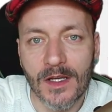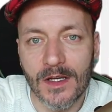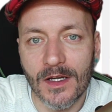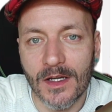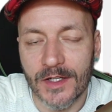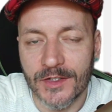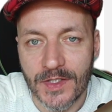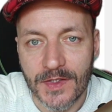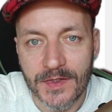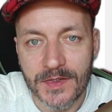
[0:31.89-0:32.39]

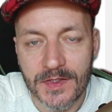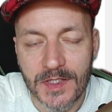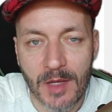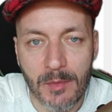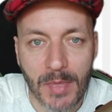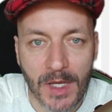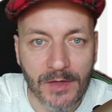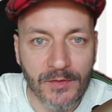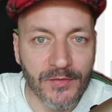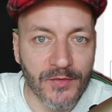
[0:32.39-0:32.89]
I just came
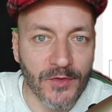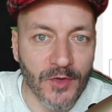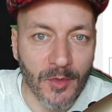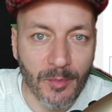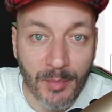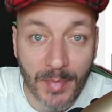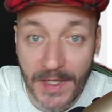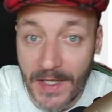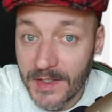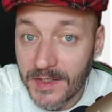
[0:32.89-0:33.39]
back from
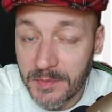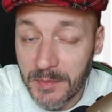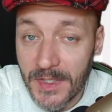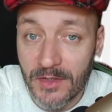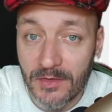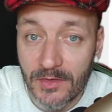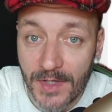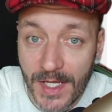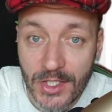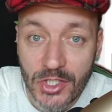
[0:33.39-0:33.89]
plasma
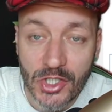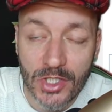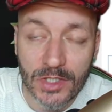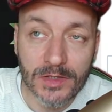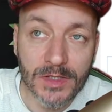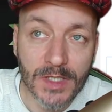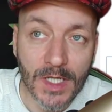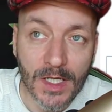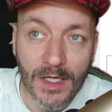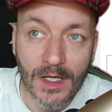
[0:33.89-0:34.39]

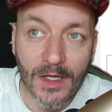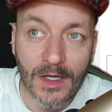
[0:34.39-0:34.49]
donation.